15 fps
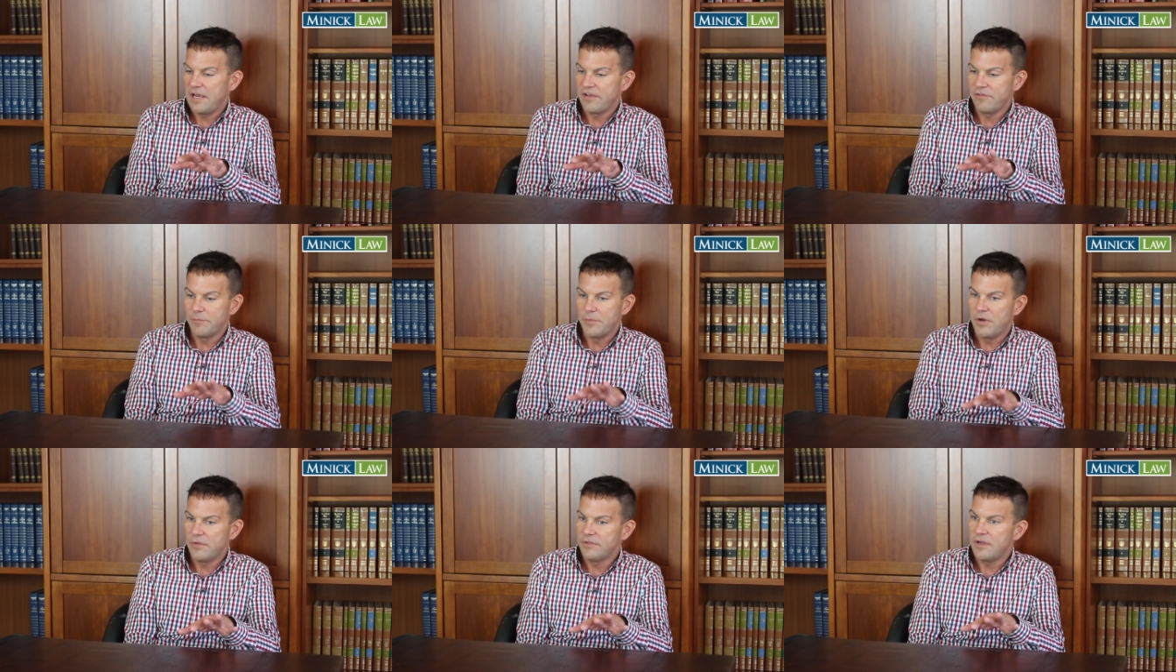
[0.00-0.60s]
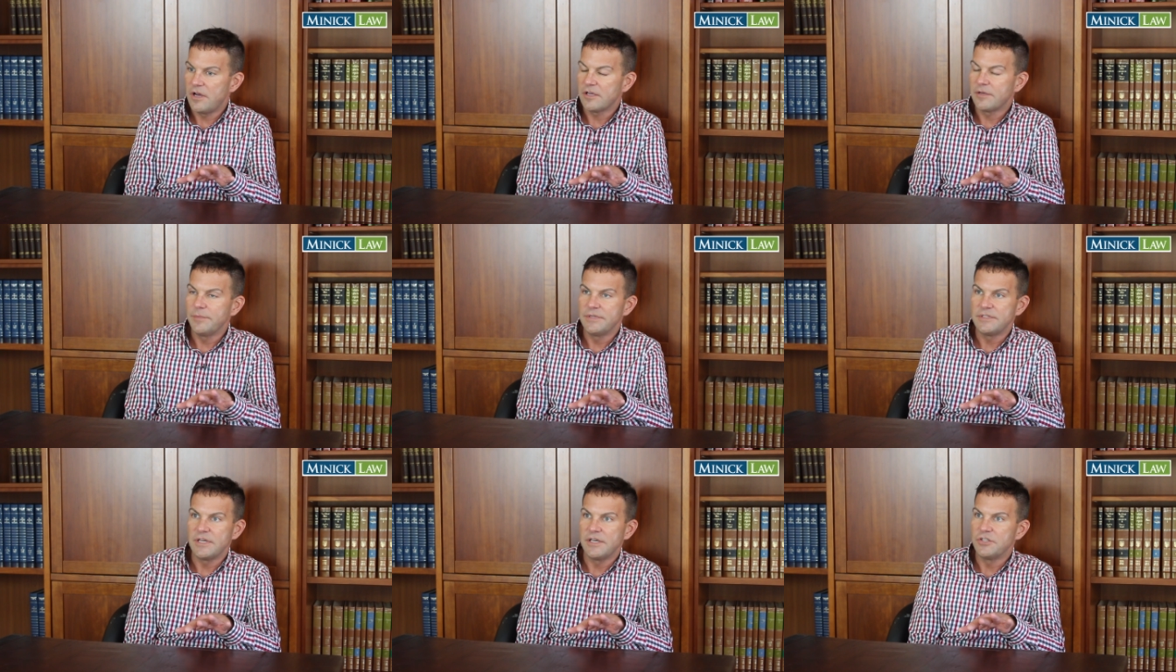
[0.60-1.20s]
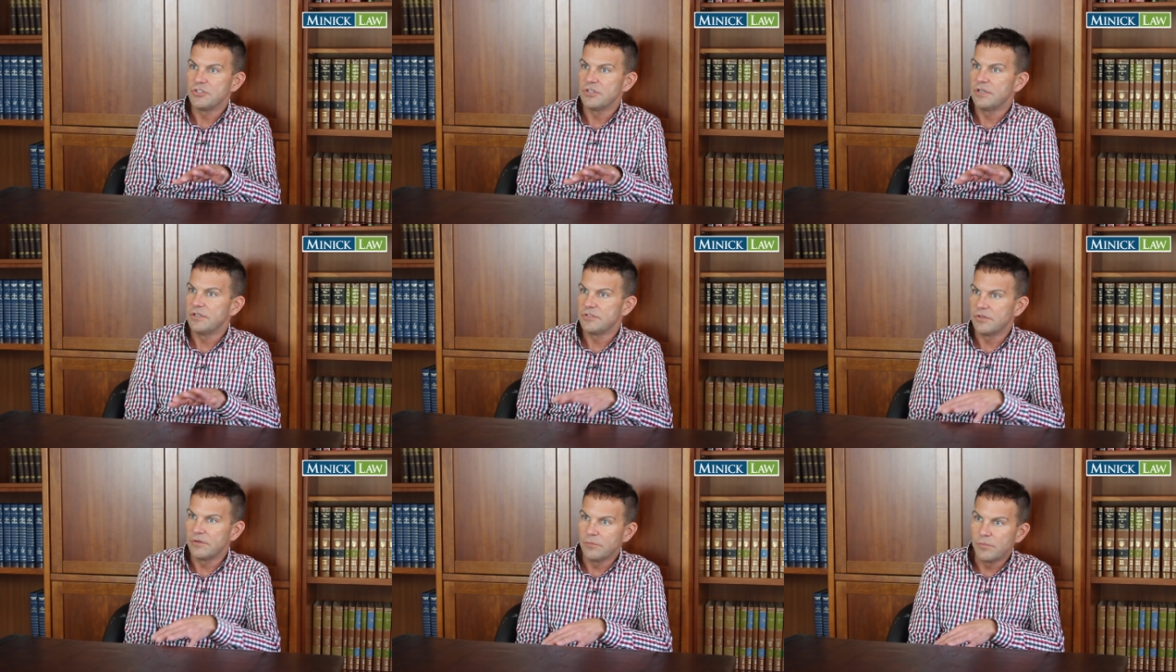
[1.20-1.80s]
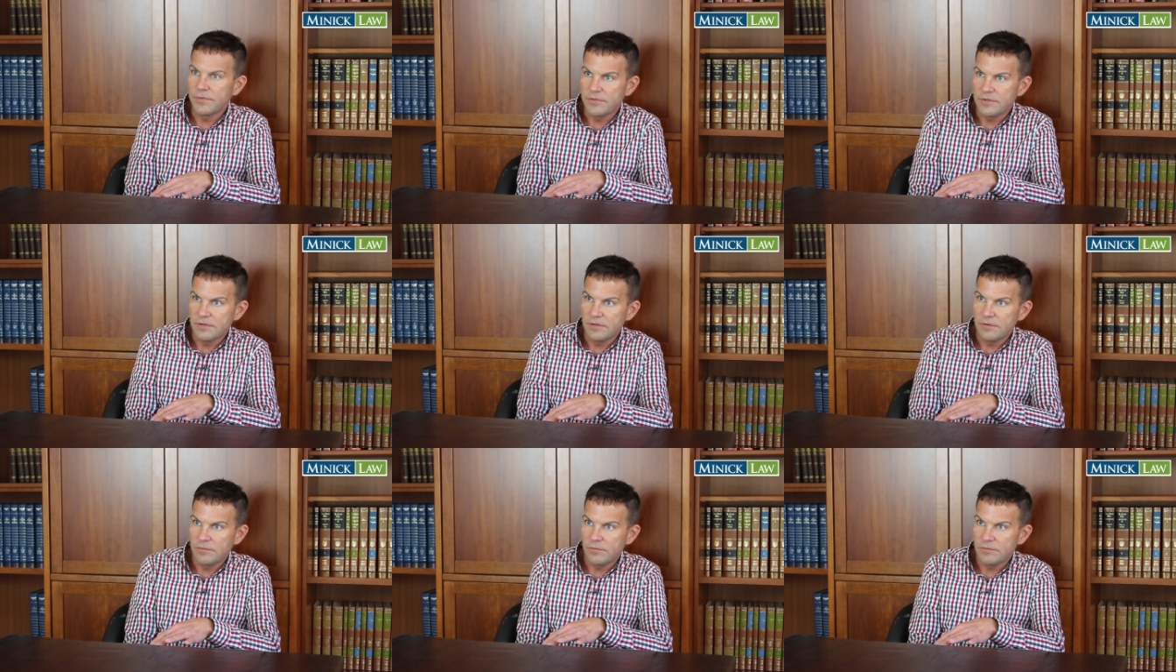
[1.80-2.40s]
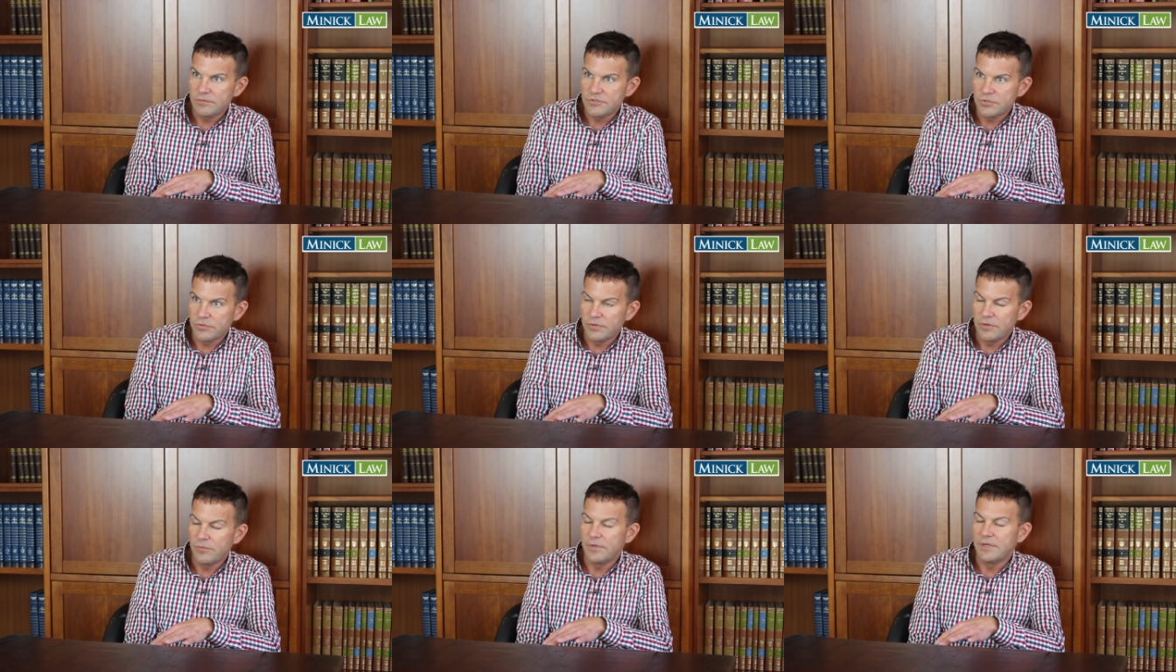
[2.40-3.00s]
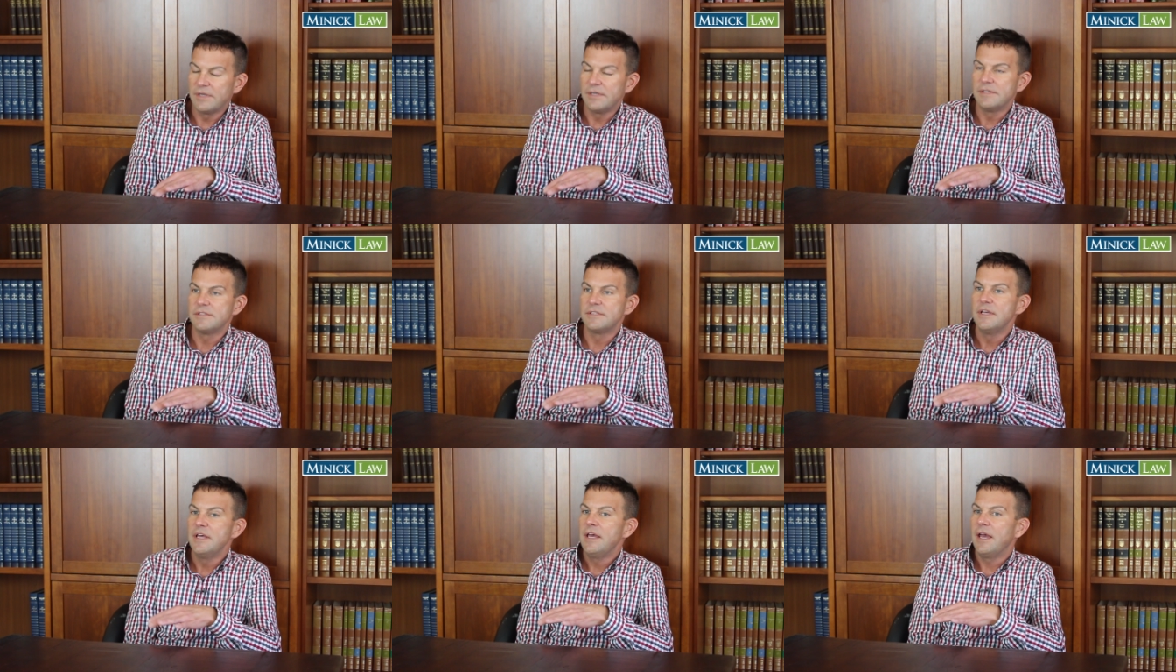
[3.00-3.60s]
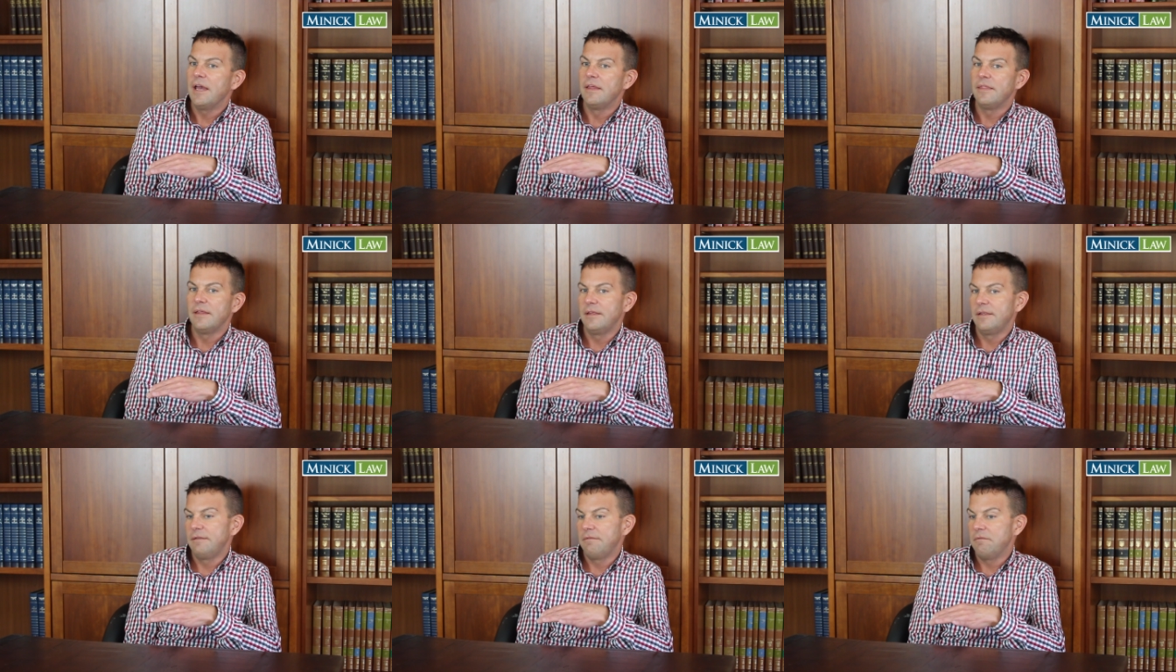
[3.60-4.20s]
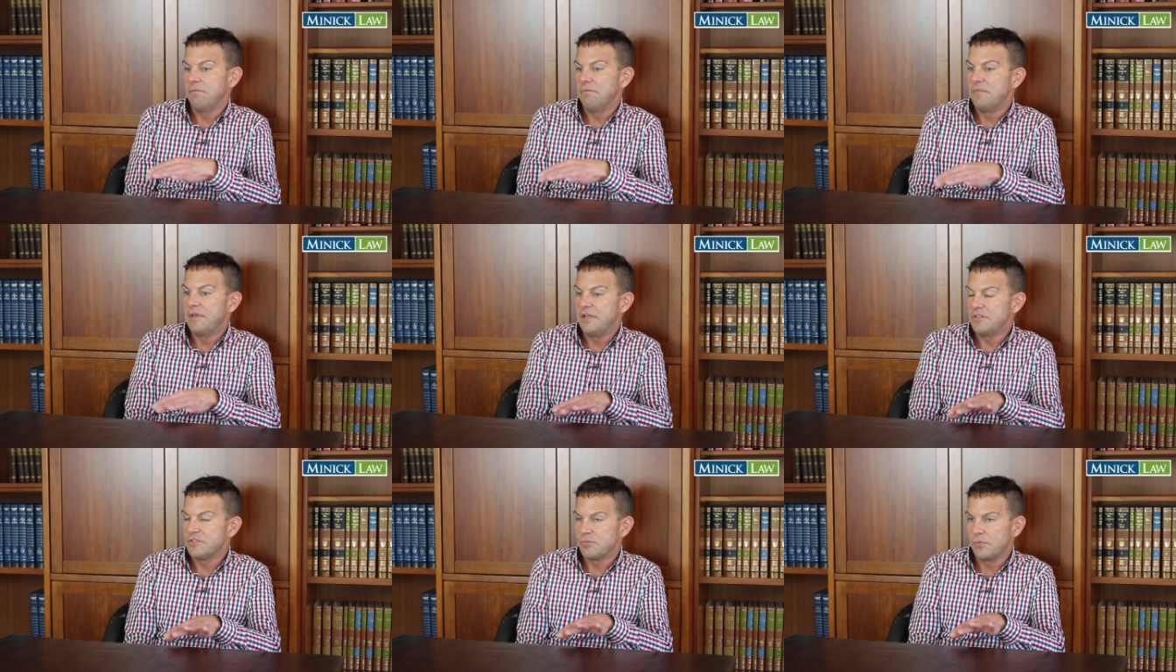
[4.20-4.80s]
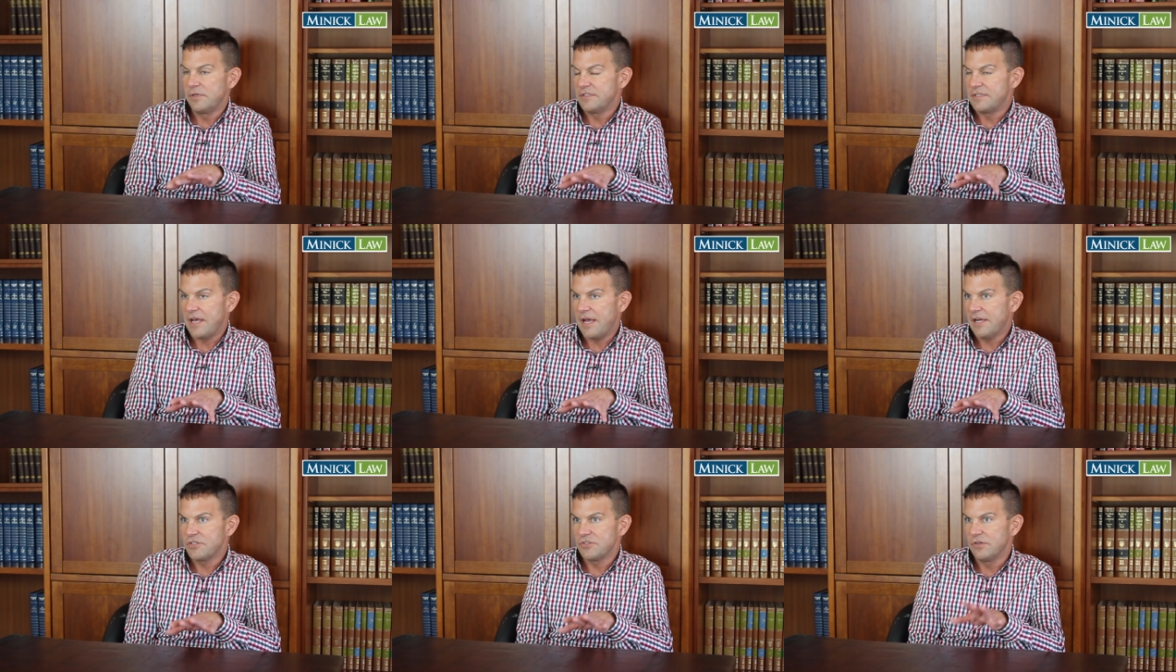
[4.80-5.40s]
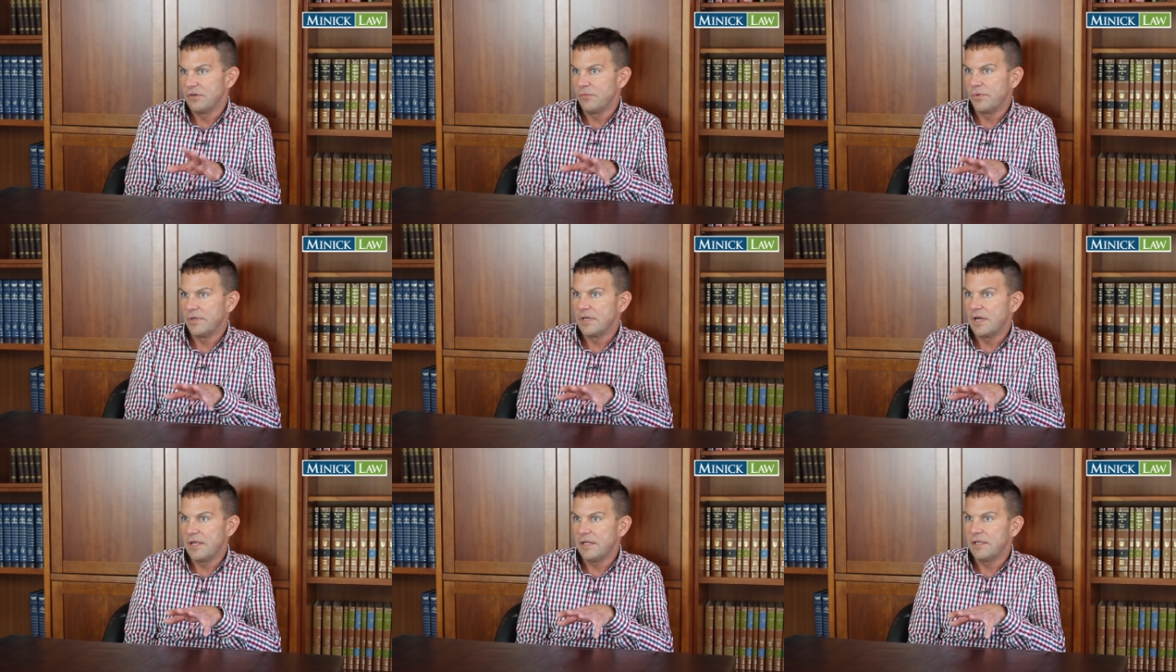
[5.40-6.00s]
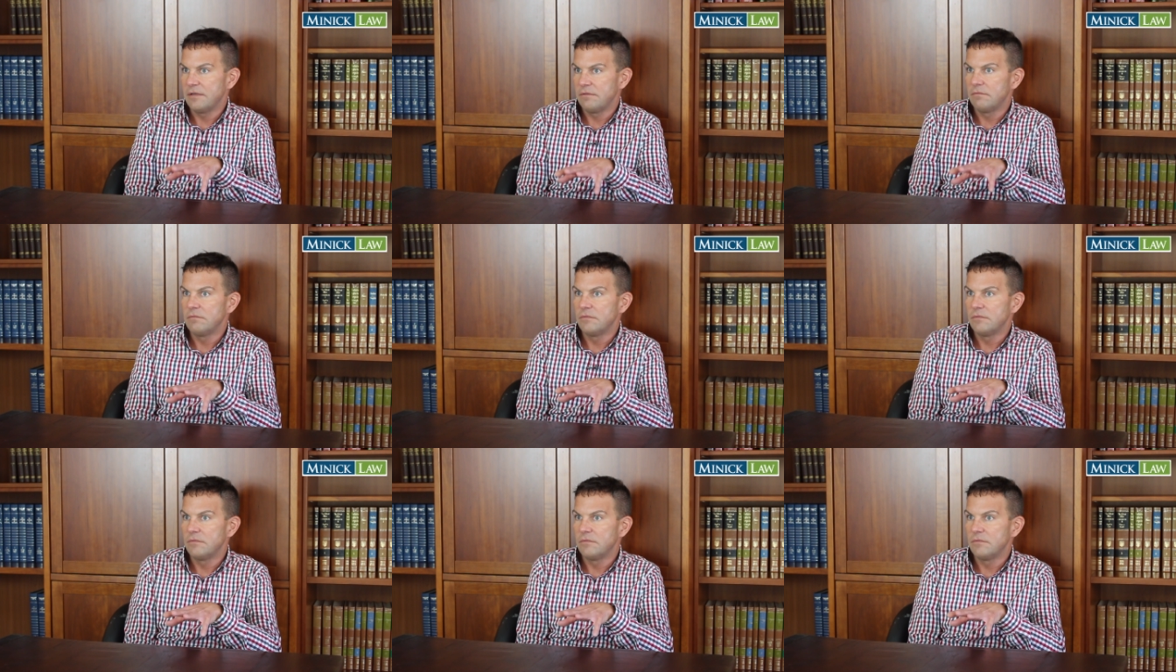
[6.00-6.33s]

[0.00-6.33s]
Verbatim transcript: I gave them all the documentation. I told them what the story was, and then they just went into action, and we got it.